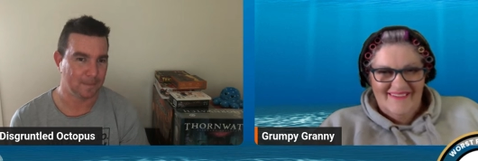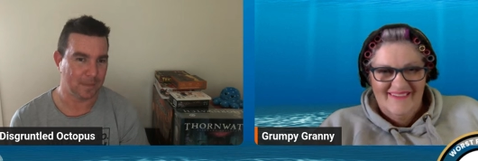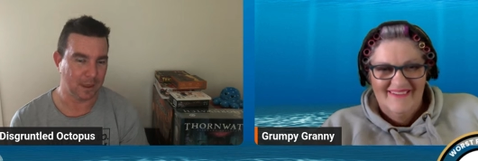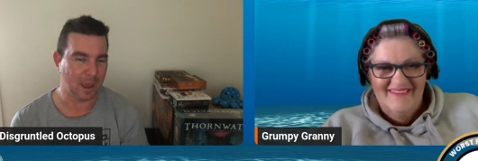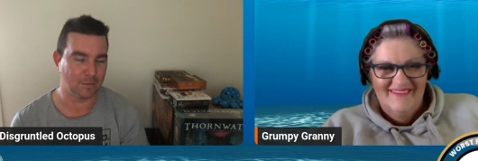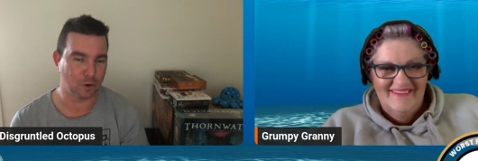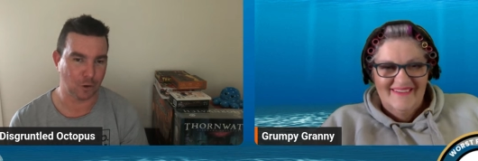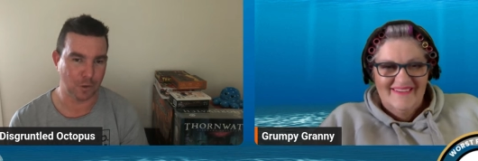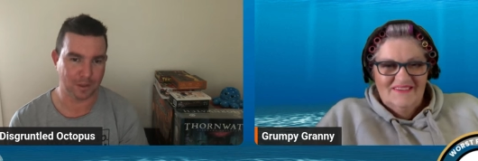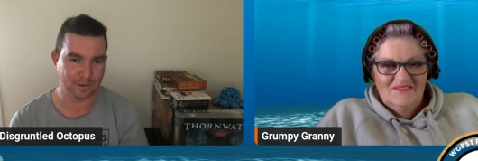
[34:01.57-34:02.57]
Speaker 1: they haven't
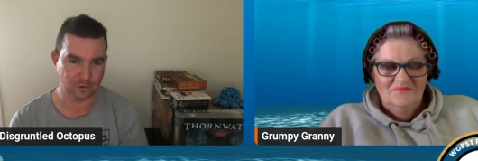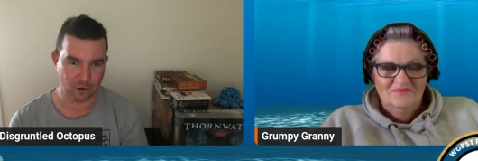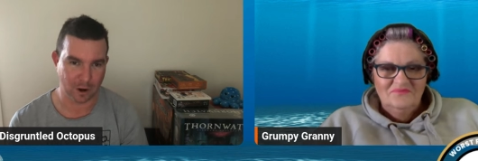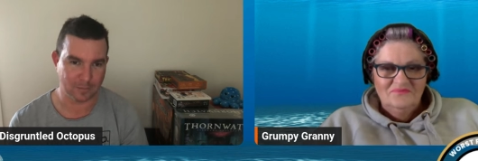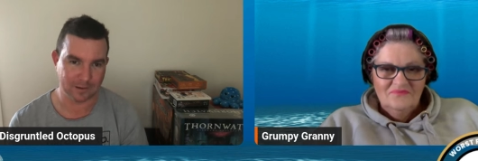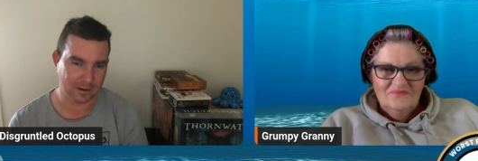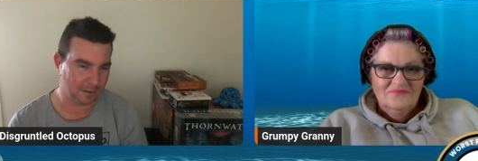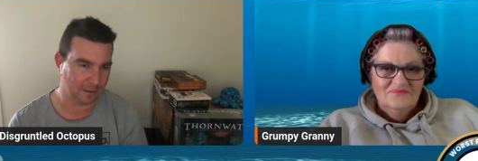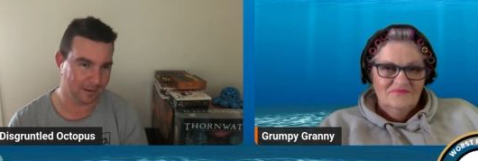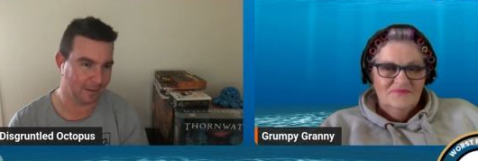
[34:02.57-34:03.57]
earned their stripes yet.
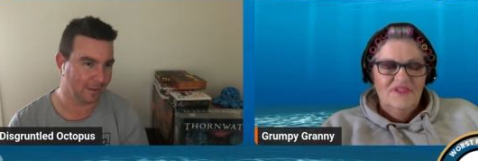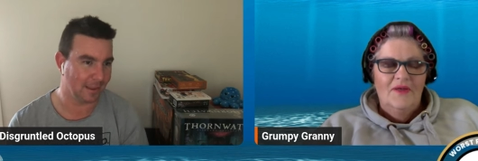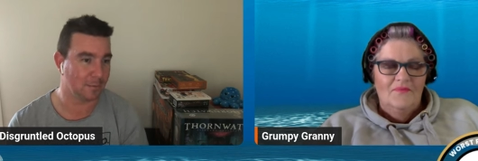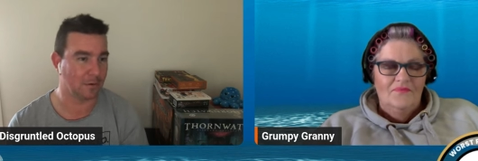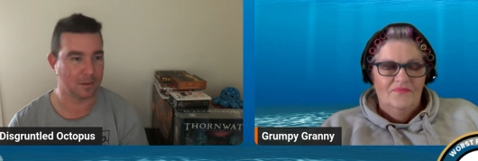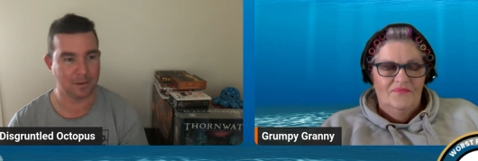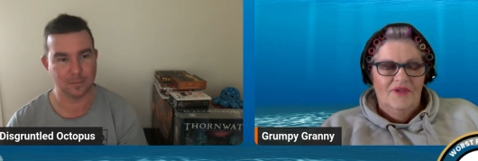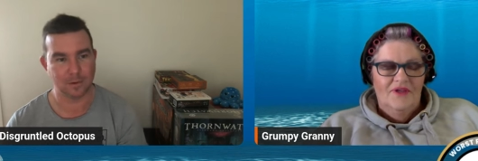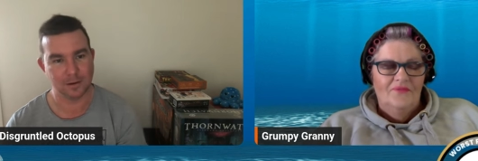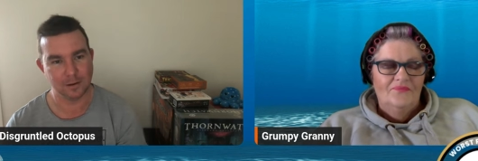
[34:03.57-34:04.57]
I think I think yeah. that's probably the
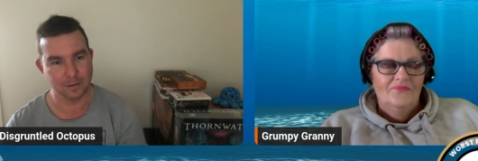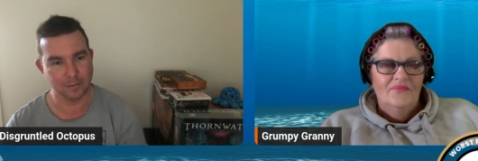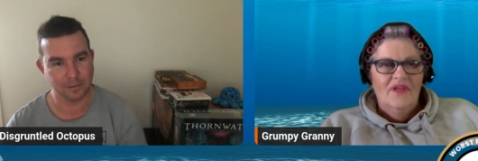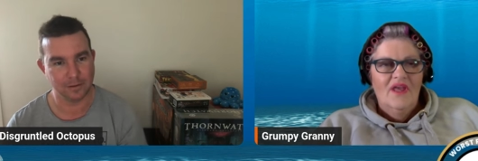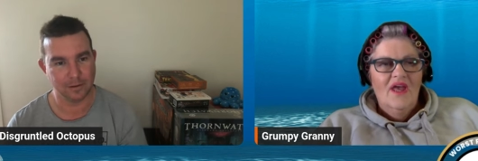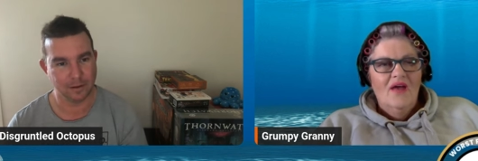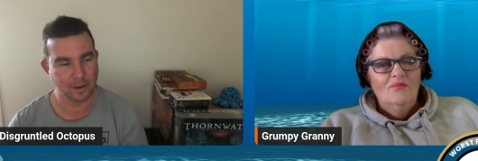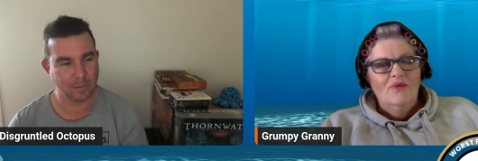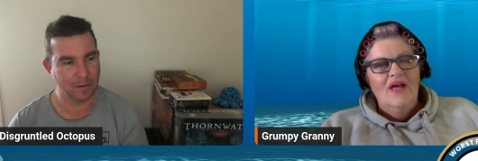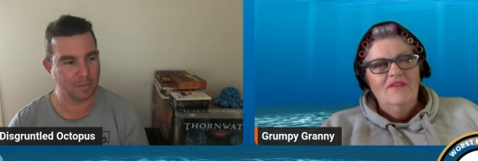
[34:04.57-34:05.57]
best way you could
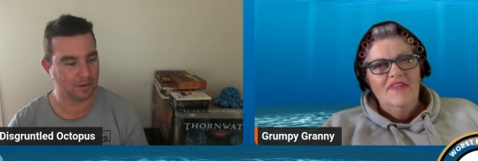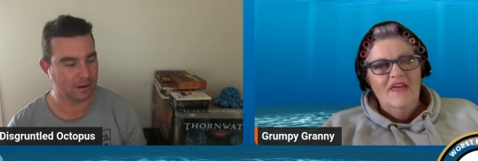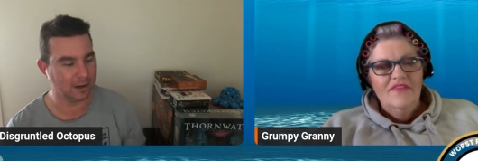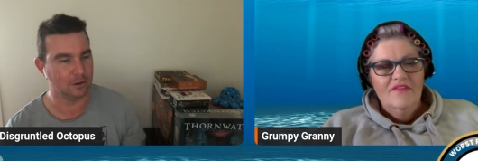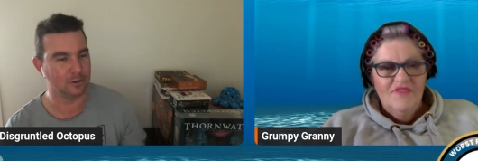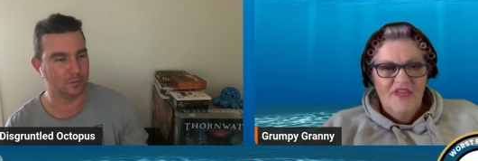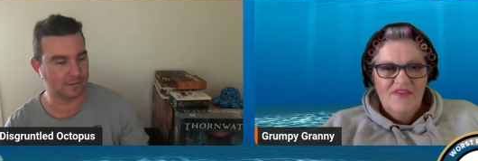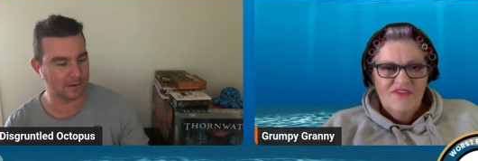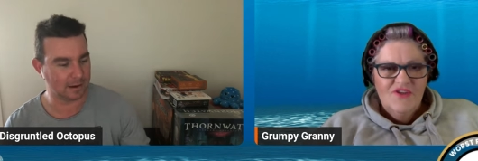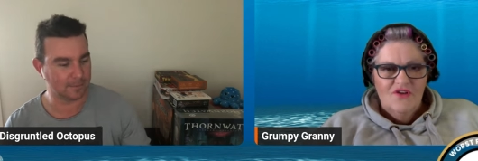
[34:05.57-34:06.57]
yeah. and the other, the
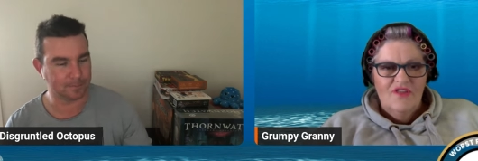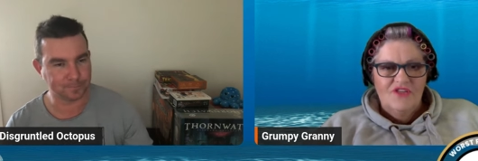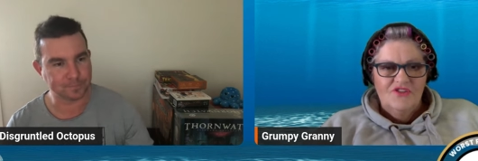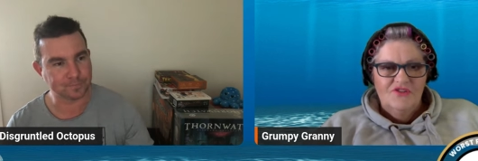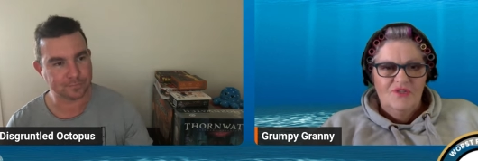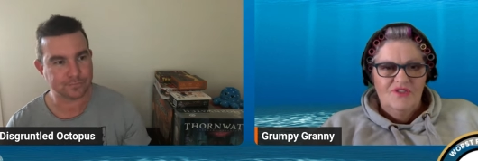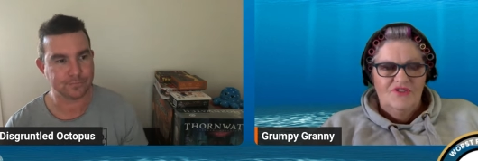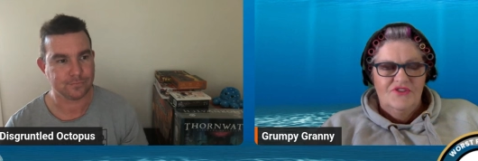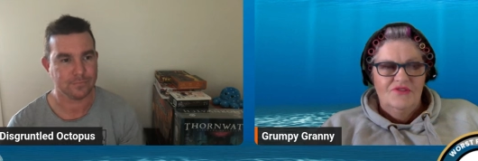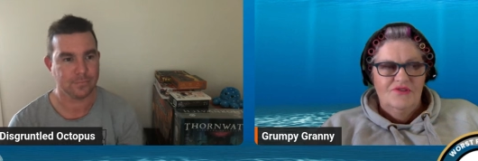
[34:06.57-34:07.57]
other
Speaker 2: side of that too
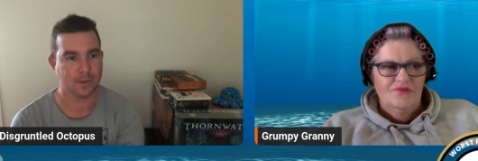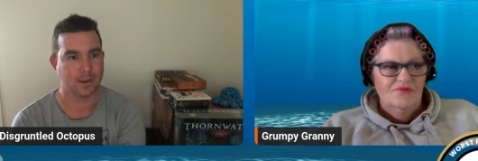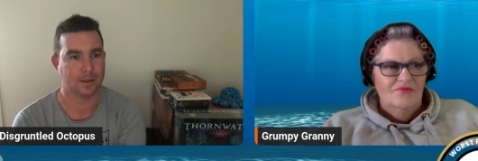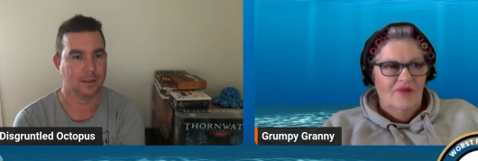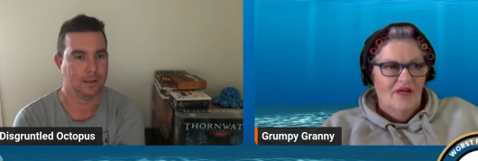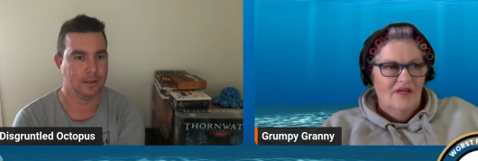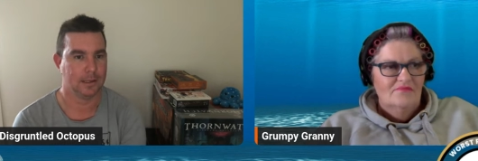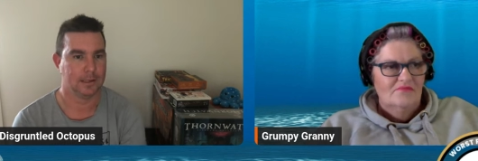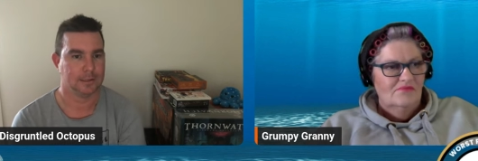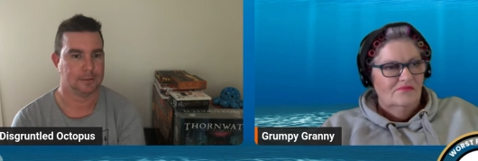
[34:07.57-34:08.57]
is too
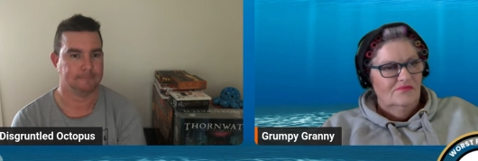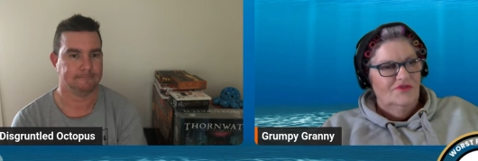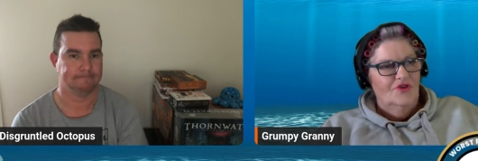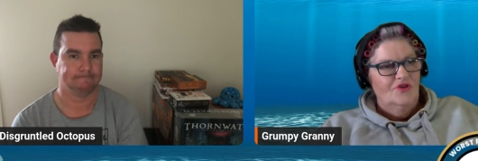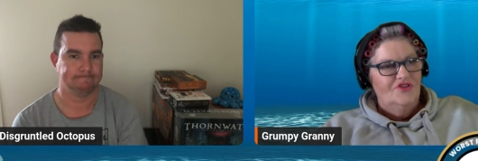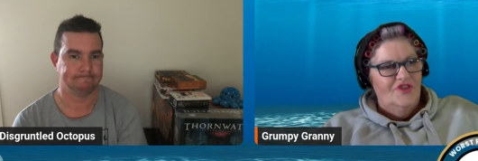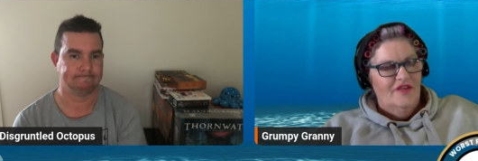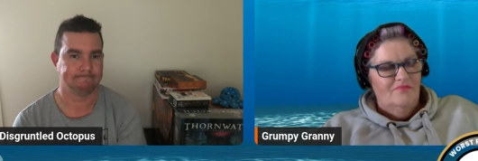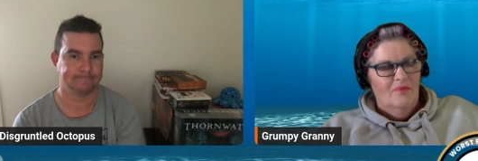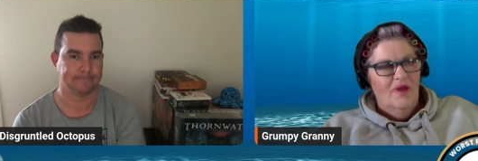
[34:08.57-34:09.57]
um Josh
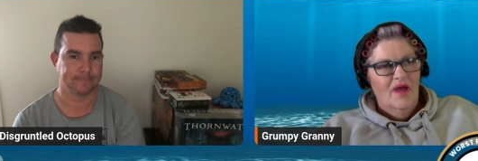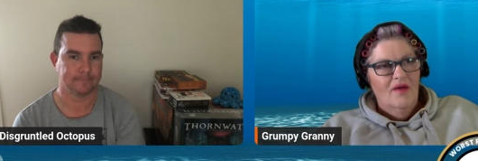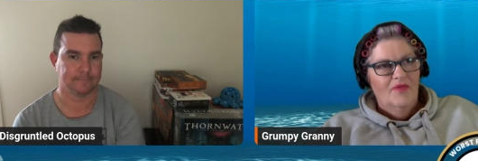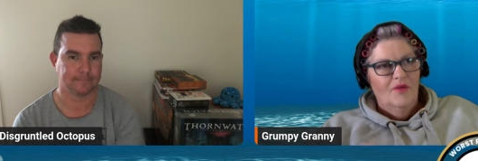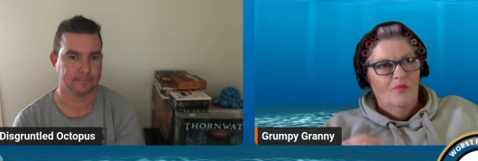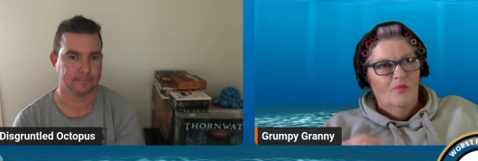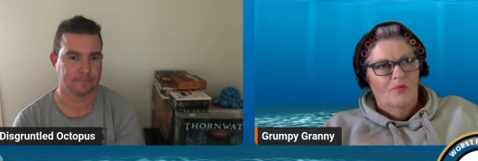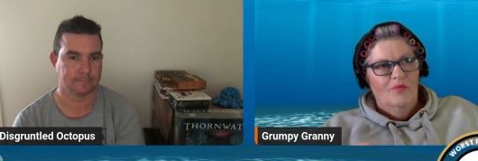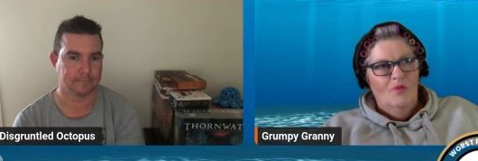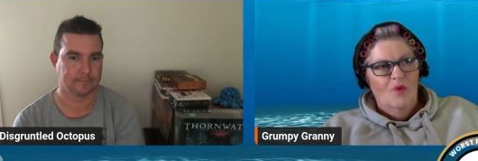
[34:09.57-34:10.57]
that the
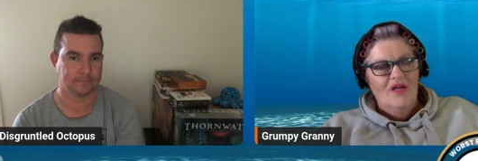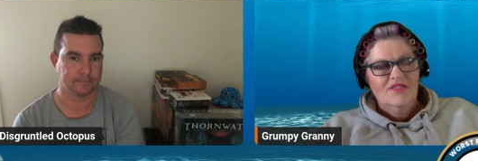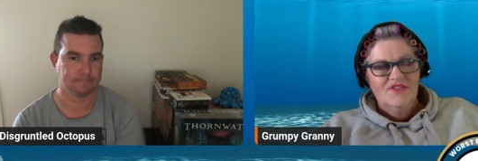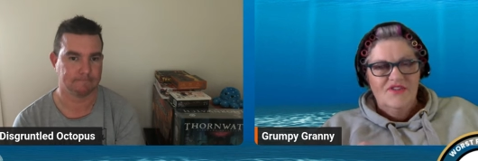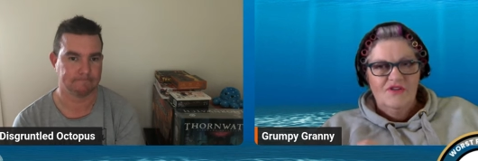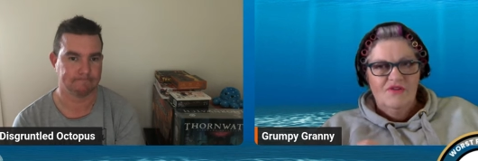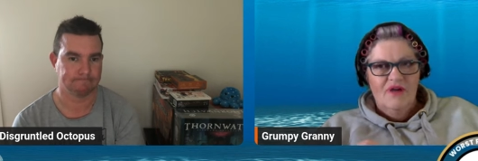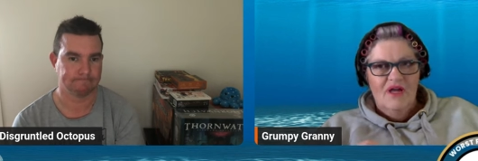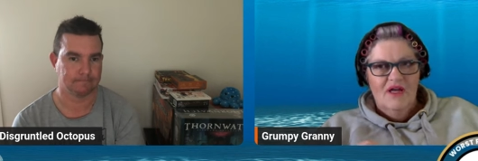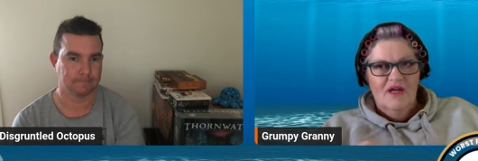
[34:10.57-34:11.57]
the ones that are
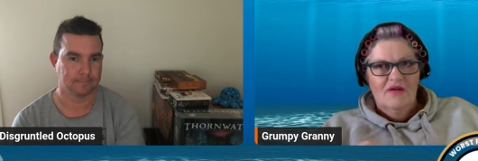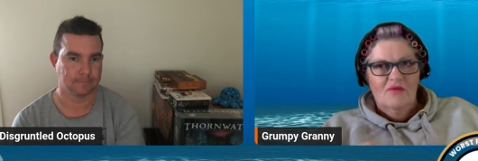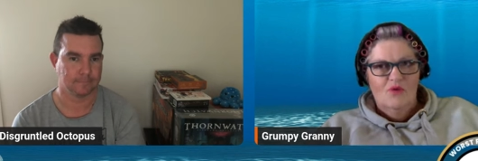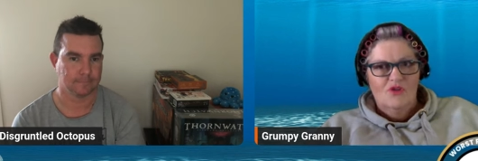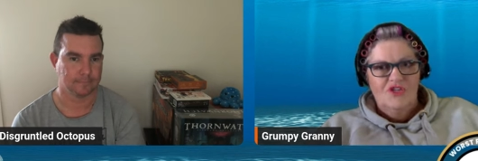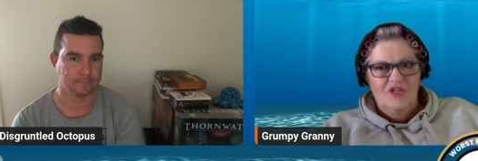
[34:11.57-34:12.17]
uh, watching